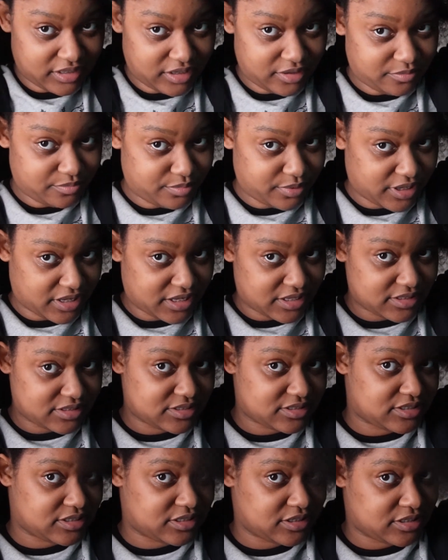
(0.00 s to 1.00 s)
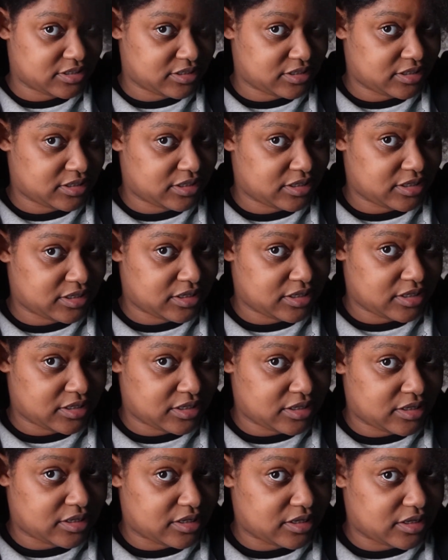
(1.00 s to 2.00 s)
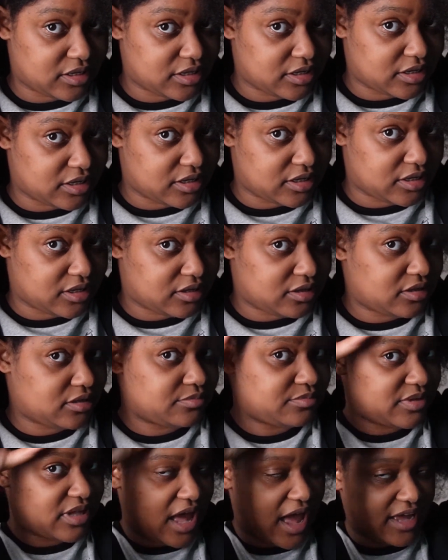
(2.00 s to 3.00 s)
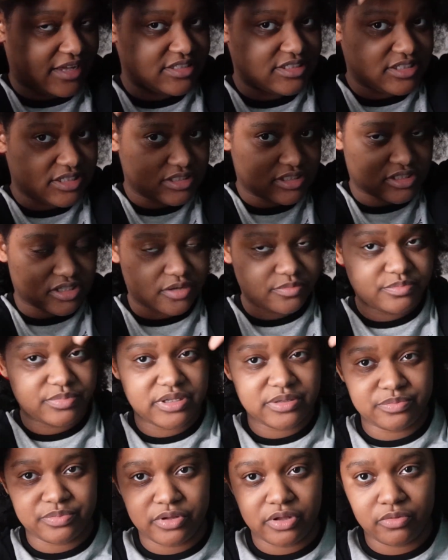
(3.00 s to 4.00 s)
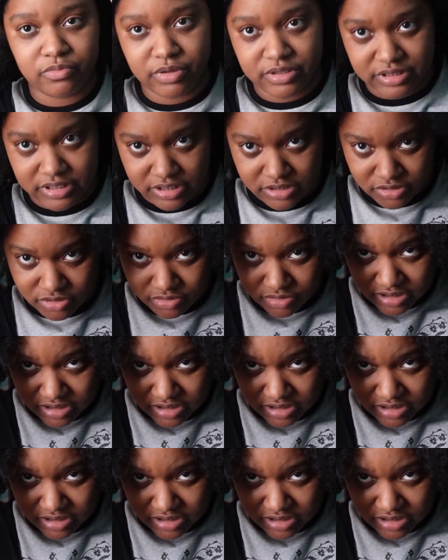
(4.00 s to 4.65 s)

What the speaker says: But I see some people when they do